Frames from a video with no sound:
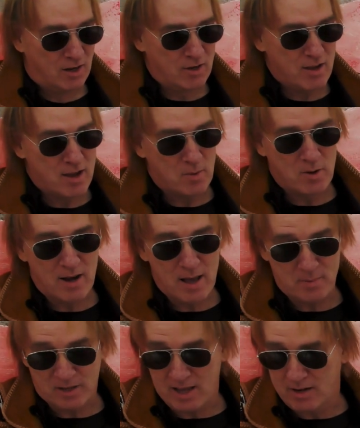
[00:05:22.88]
Oh yeah, it won't
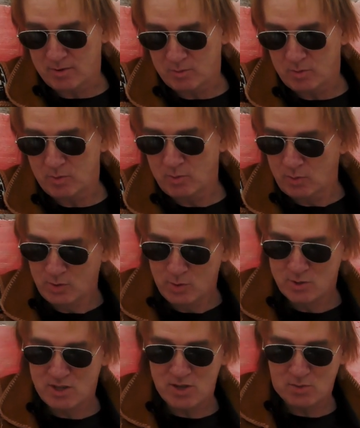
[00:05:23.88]
happen again. Well,
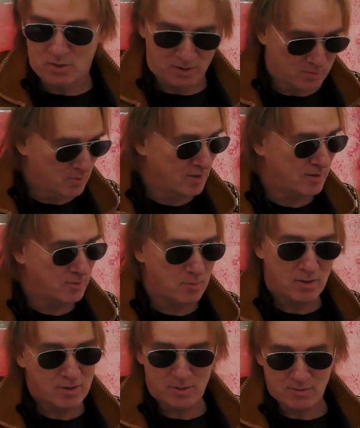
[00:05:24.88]
who's this one?
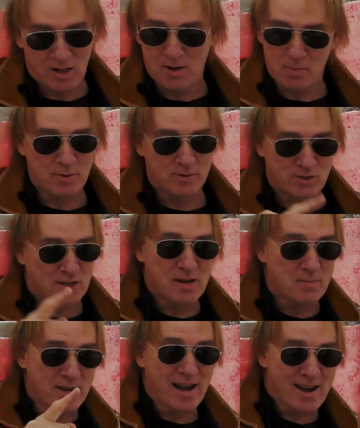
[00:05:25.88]
No, well, it
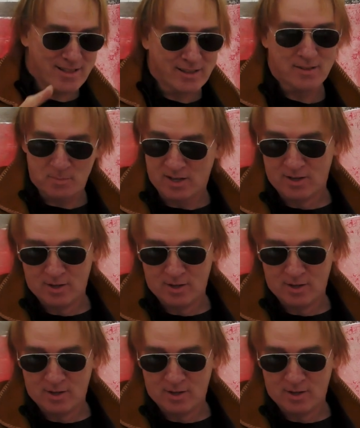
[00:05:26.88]
didn't mean anything to me.